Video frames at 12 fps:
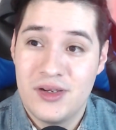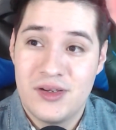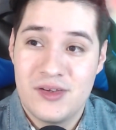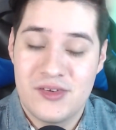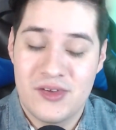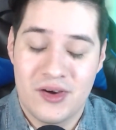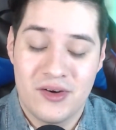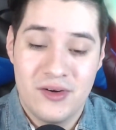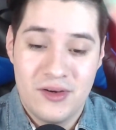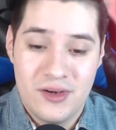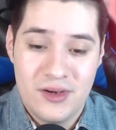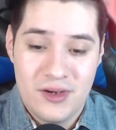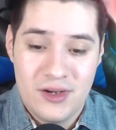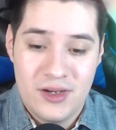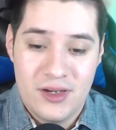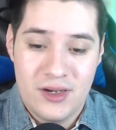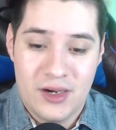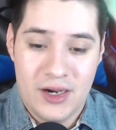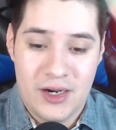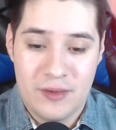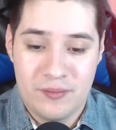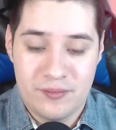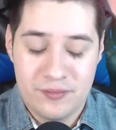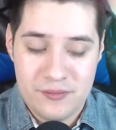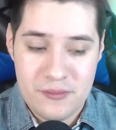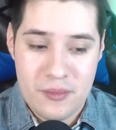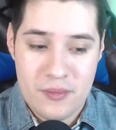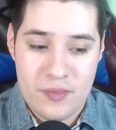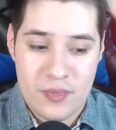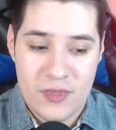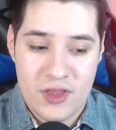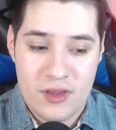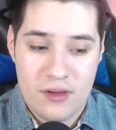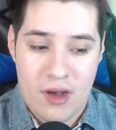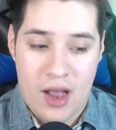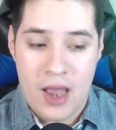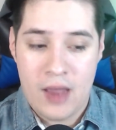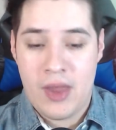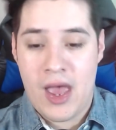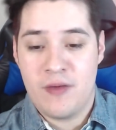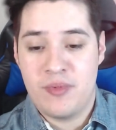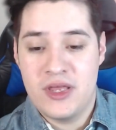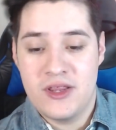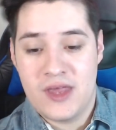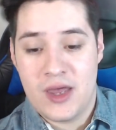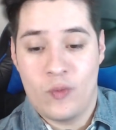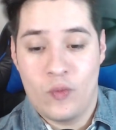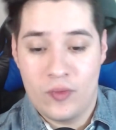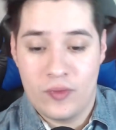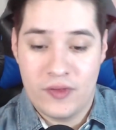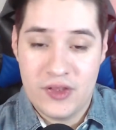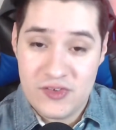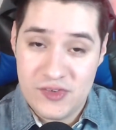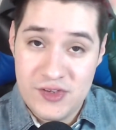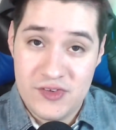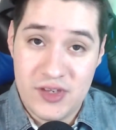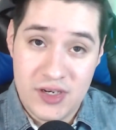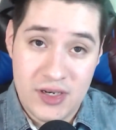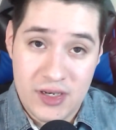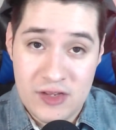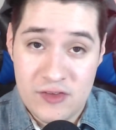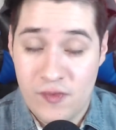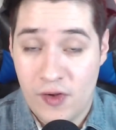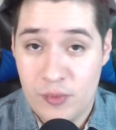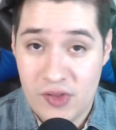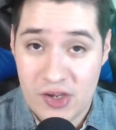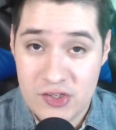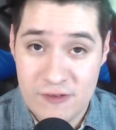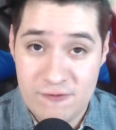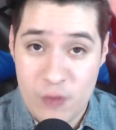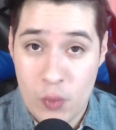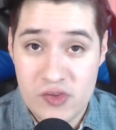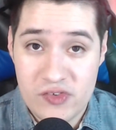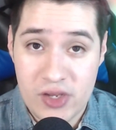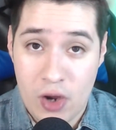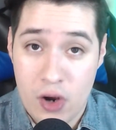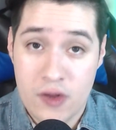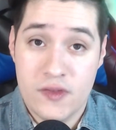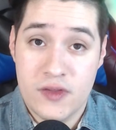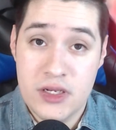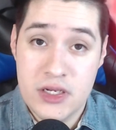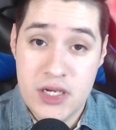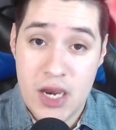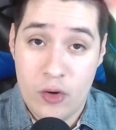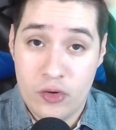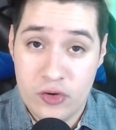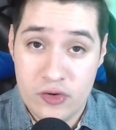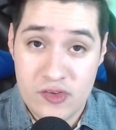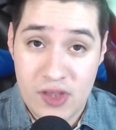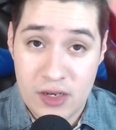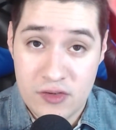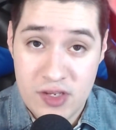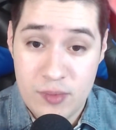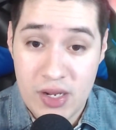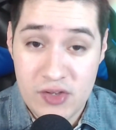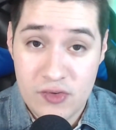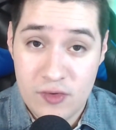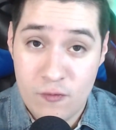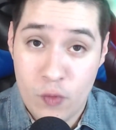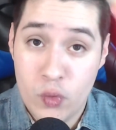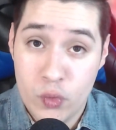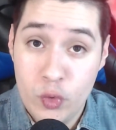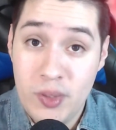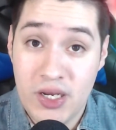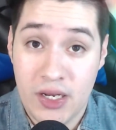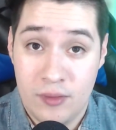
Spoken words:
so I'm happy that this volume is actually focusing on the characters and teammates for RWBY.